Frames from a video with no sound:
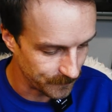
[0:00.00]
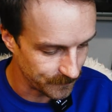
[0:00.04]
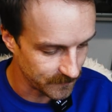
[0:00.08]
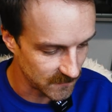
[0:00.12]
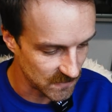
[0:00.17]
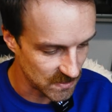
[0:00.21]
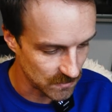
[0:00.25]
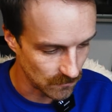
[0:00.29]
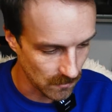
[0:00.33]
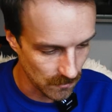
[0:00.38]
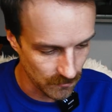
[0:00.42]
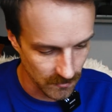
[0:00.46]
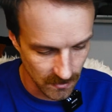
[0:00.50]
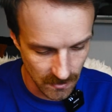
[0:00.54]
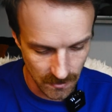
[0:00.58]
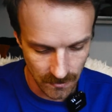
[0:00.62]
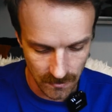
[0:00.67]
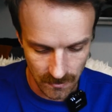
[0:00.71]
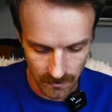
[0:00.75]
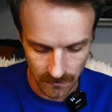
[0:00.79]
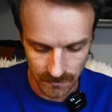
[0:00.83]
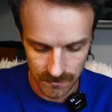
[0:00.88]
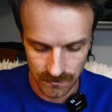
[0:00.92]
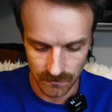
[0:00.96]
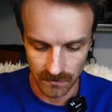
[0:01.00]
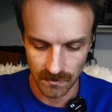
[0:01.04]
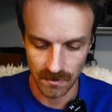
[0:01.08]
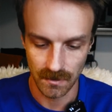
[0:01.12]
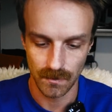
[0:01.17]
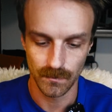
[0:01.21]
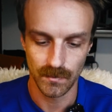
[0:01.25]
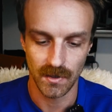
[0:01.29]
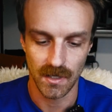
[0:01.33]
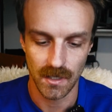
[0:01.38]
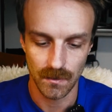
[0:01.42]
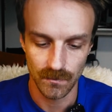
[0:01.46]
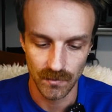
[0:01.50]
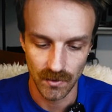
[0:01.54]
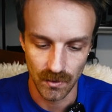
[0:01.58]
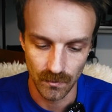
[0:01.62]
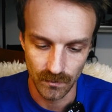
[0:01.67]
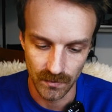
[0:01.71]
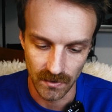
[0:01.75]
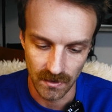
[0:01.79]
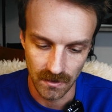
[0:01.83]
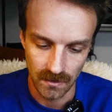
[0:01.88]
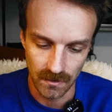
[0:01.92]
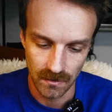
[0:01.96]
so what we're gonna do is we're gonna pop
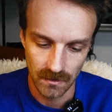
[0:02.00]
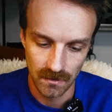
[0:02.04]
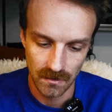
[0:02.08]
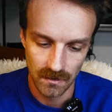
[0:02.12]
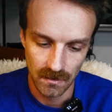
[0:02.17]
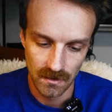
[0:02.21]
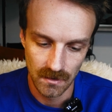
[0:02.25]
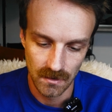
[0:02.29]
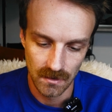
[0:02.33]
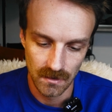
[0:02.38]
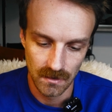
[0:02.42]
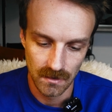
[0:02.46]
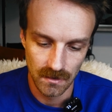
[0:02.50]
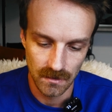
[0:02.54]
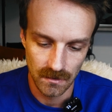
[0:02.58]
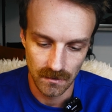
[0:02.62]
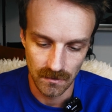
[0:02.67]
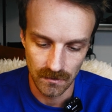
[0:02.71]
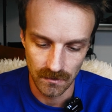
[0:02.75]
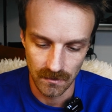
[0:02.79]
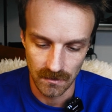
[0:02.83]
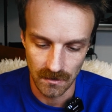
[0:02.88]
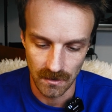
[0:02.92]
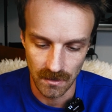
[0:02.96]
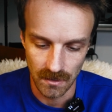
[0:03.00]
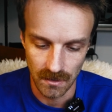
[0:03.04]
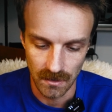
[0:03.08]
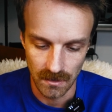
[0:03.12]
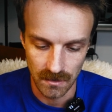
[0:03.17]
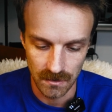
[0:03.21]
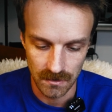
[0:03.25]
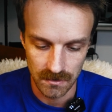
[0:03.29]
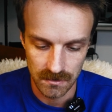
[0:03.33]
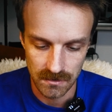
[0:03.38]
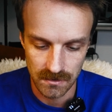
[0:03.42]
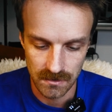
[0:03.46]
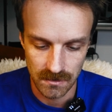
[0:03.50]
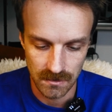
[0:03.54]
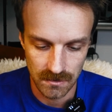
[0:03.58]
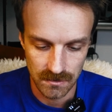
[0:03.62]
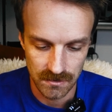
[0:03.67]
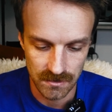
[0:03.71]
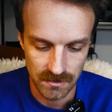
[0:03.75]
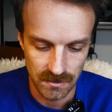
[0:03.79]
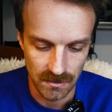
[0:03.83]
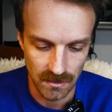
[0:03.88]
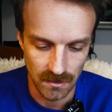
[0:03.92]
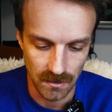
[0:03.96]
open this
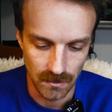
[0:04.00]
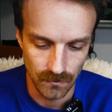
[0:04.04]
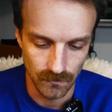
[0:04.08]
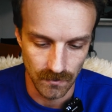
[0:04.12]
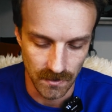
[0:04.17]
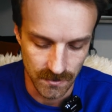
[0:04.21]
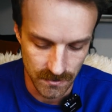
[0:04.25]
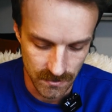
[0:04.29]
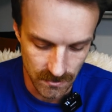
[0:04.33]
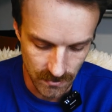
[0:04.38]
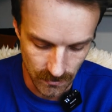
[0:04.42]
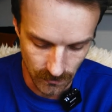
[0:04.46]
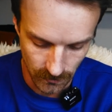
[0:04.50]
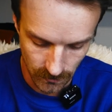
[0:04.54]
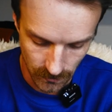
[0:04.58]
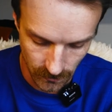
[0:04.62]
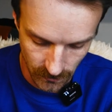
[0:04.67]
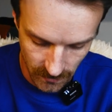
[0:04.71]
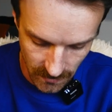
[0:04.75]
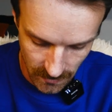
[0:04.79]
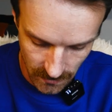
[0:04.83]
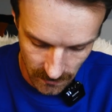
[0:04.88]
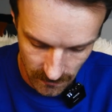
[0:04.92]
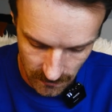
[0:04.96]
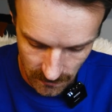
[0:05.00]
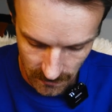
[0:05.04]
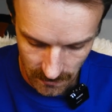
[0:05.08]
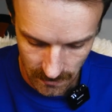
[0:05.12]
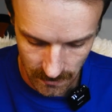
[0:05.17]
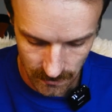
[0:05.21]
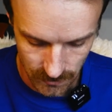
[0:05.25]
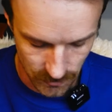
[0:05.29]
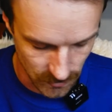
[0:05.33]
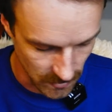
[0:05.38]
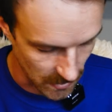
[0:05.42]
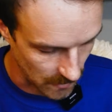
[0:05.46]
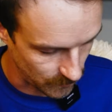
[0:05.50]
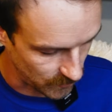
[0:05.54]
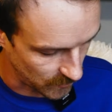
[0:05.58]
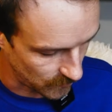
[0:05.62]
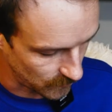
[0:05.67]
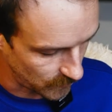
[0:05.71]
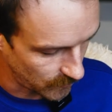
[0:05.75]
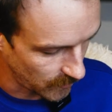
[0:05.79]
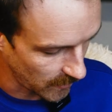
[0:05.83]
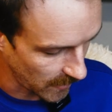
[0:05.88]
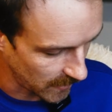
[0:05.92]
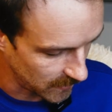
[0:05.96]
CR123 and drop it
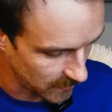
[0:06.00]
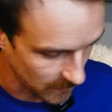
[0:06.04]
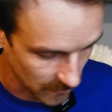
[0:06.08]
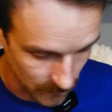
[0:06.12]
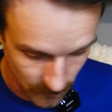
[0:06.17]
right on